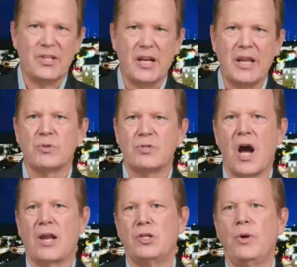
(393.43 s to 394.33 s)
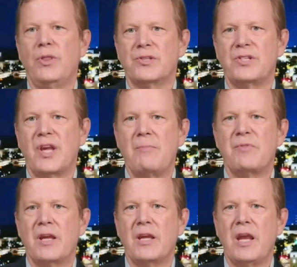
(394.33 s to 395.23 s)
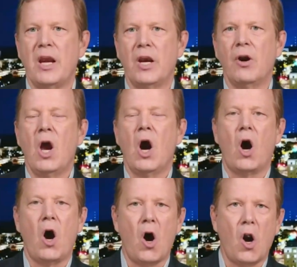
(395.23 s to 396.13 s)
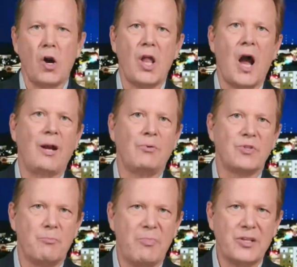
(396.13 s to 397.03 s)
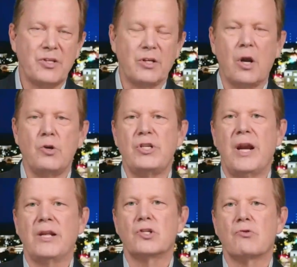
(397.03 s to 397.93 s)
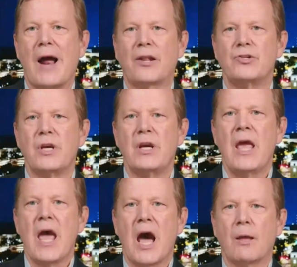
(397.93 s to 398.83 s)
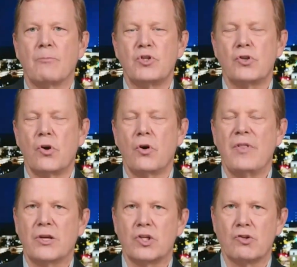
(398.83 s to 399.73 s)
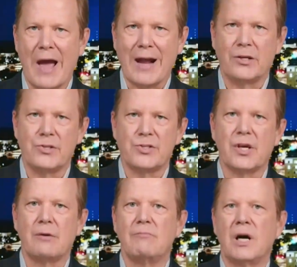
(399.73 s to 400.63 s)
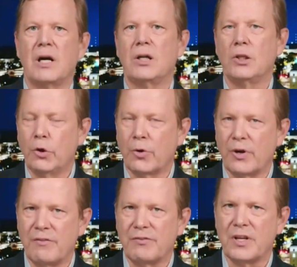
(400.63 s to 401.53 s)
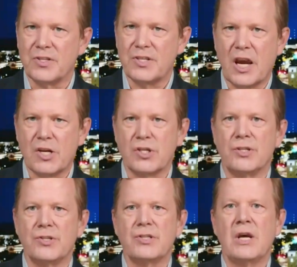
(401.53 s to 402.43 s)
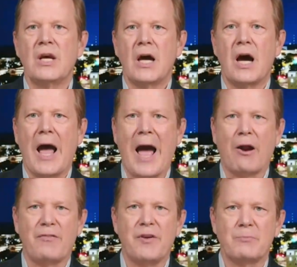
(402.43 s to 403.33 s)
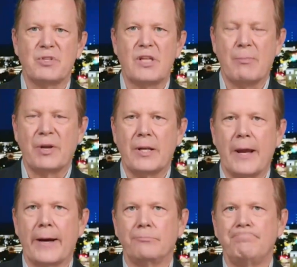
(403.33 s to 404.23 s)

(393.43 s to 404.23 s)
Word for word: that he was not doing the same thing here. A hard line was the best negotiating strategy, and I'm sure they extracted some uh, lucrative concessions uh, out of him stepping down.